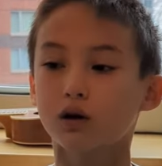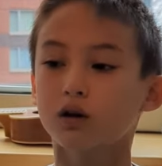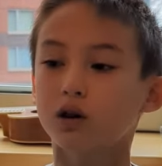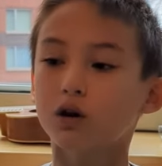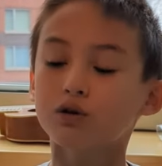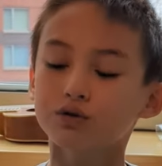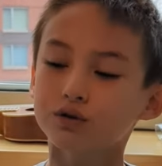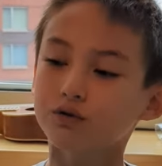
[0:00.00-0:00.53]
it's
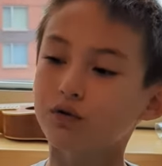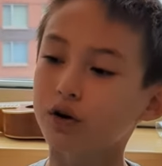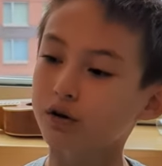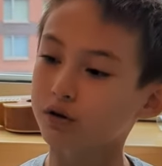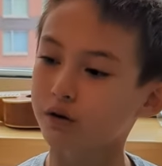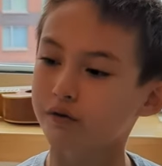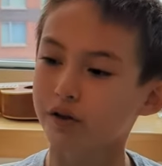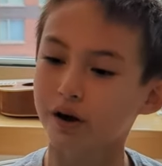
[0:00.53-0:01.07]
salt and
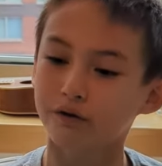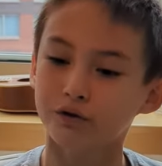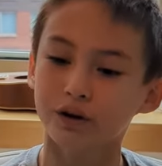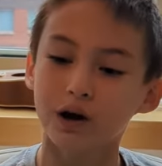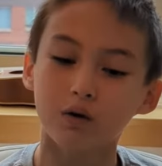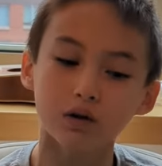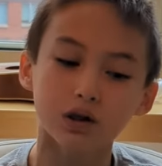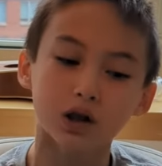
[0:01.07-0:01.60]
vinegar flavor.
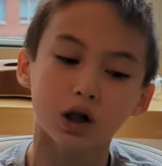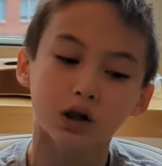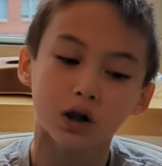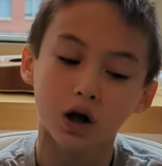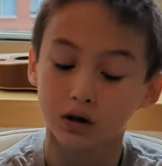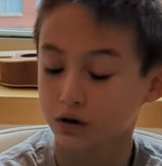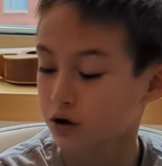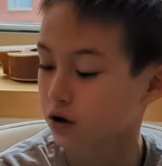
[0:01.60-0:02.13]
Now it's
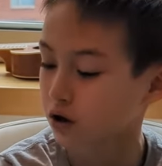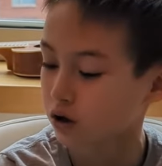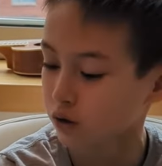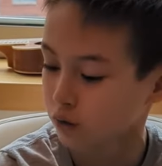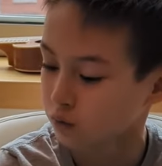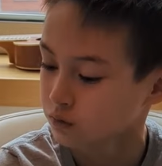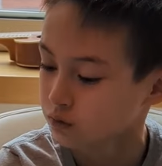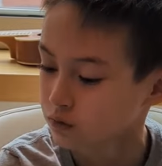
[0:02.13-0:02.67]
disgusting.
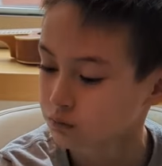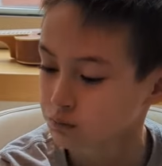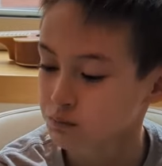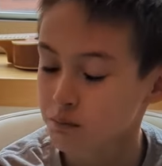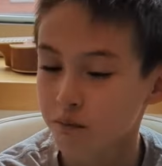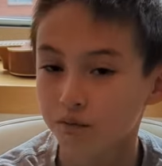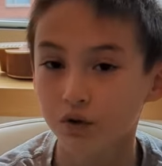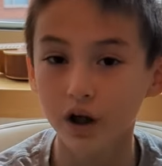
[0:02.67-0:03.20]

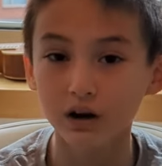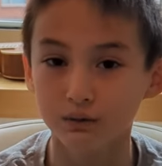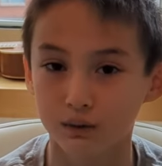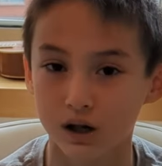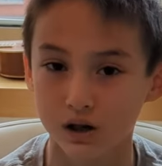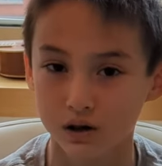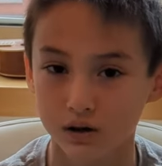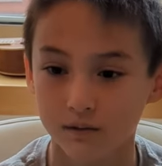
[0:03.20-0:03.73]

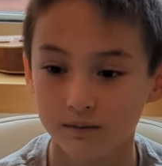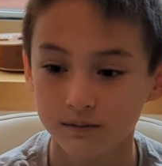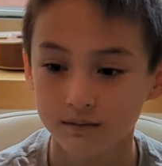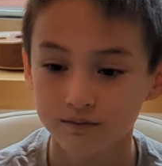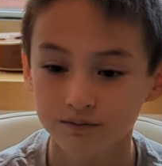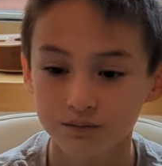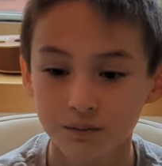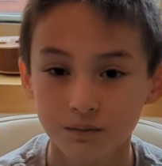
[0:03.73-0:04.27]
Anyways.
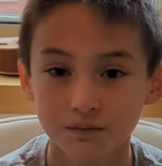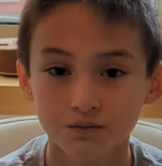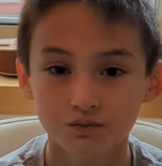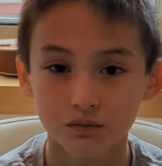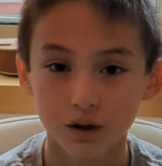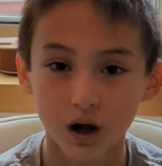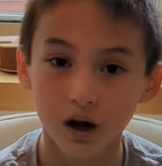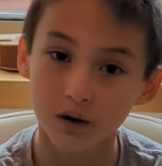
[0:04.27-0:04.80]

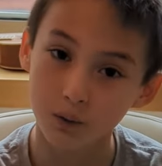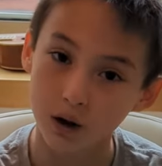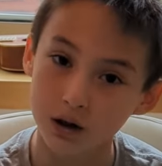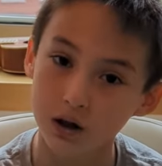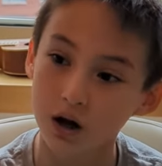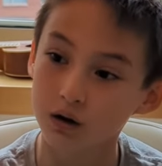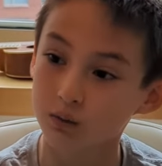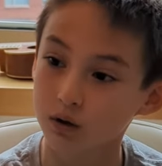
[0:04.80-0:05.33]
Anyways,
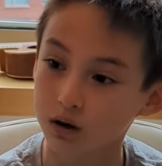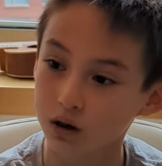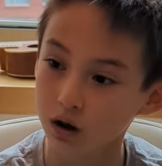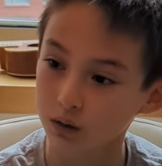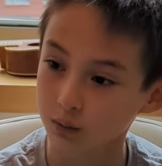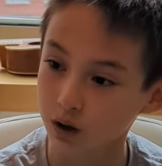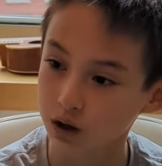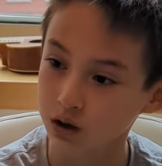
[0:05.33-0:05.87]
anyways,
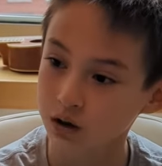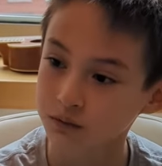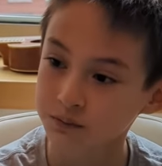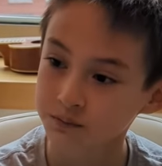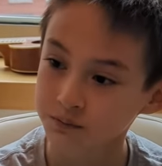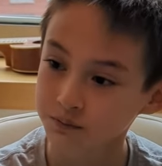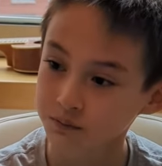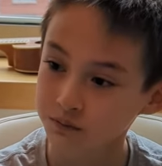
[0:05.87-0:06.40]
anyways.
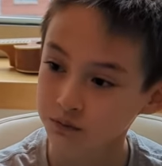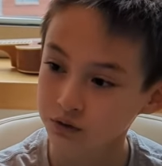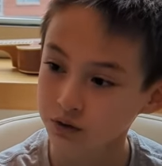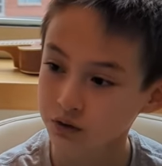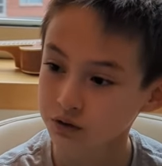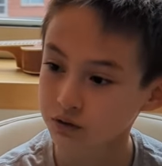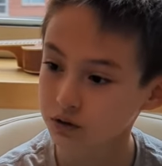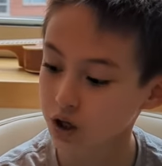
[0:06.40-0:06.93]

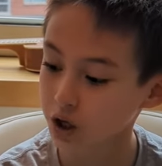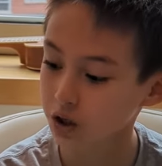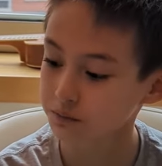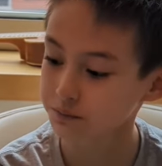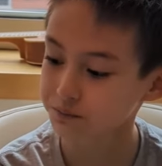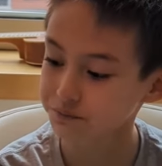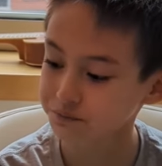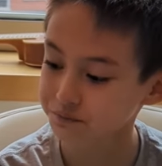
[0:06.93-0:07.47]
Um,
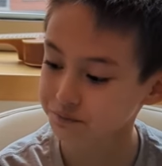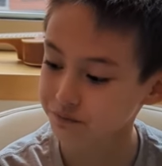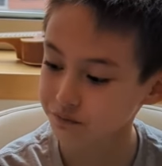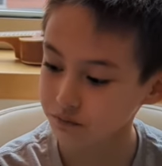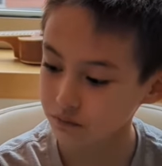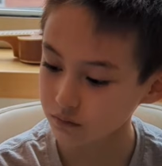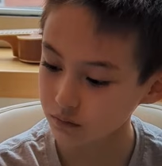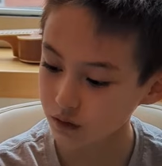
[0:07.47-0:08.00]

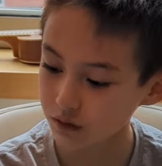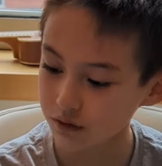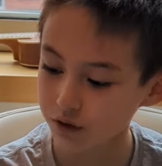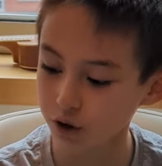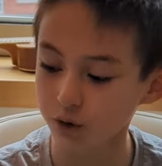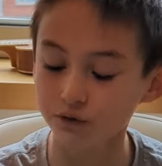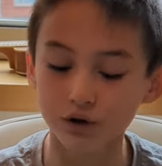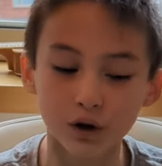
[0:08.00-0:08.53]

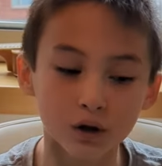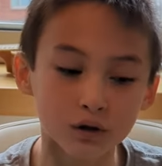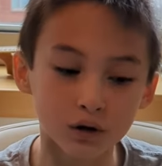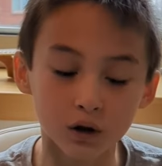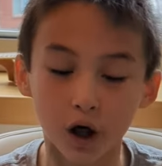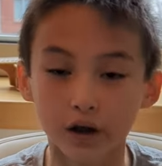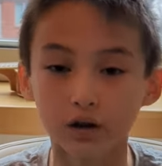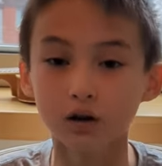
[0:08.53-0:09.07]
don't forget to
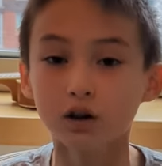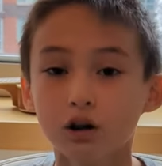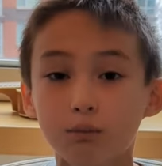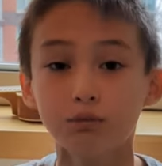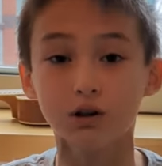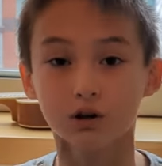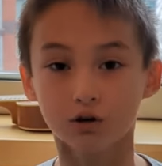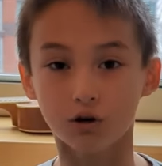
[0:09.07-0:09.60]
like and
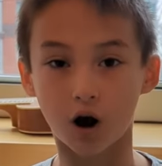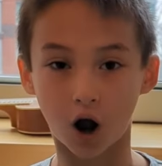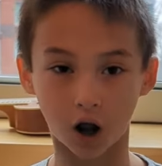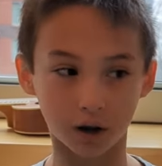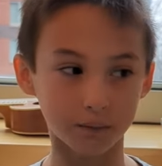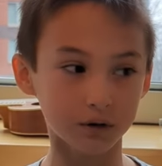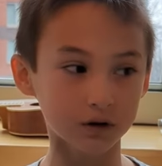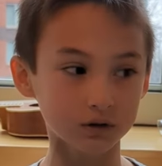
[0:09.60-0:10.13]

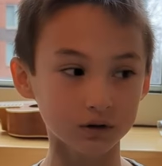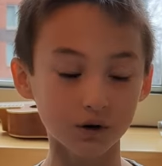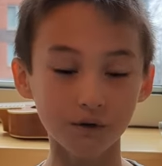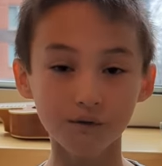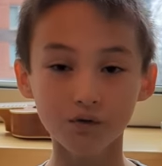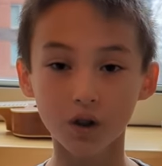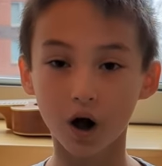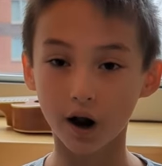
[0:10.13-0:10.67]
subscribe.
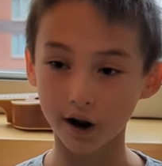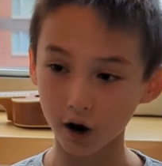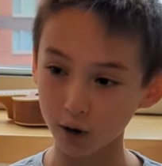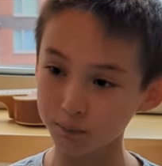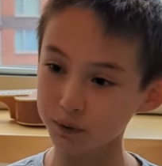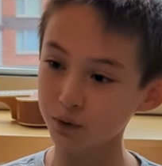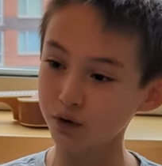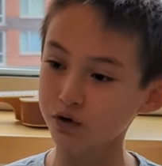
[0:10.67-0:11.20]
I
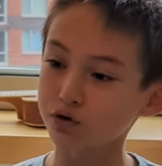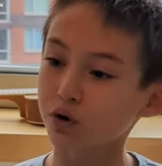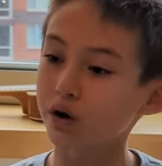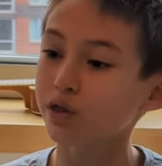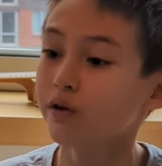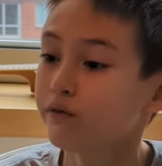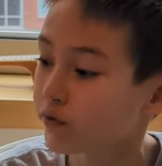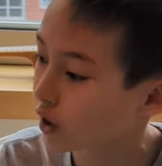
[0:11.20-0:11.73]
hope you
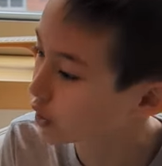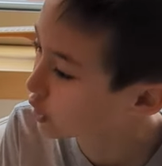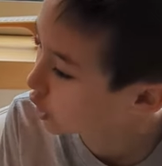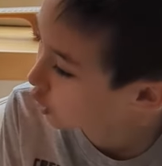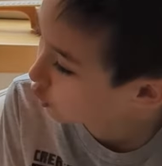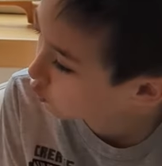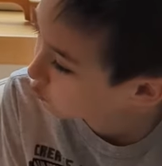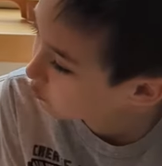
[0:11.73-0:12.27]
enjoyed the
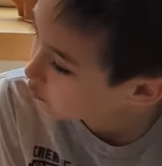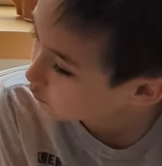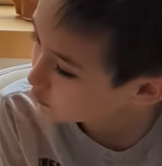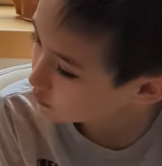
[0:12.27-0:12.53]
video